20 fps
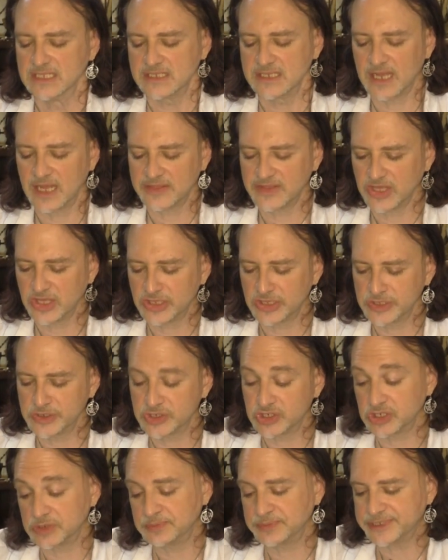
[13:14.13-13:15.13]
Not the
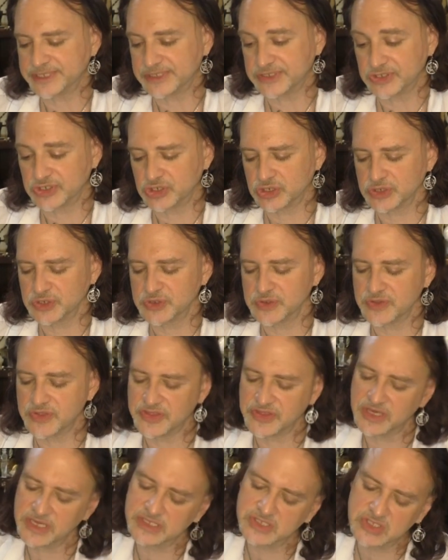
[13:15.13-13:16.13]
illusion, but the truth.